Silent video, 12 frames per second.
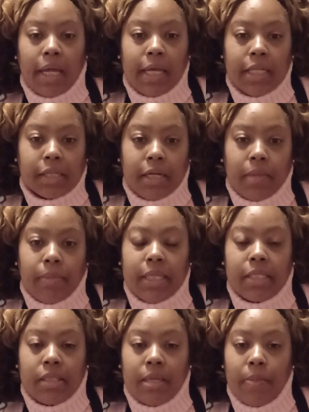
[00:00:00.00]
it's going to be
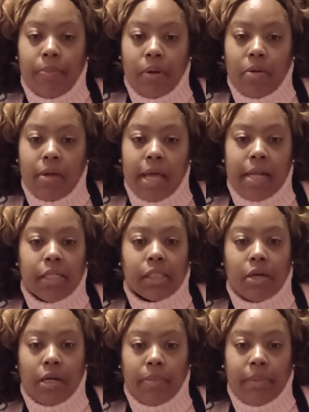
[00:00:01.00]
simple, and it's
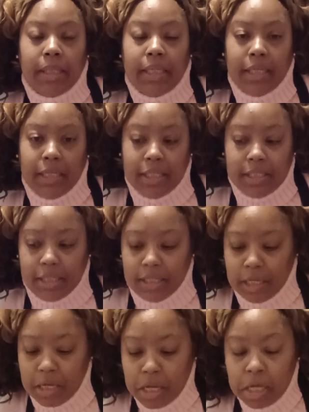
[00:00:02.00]
going to be easy.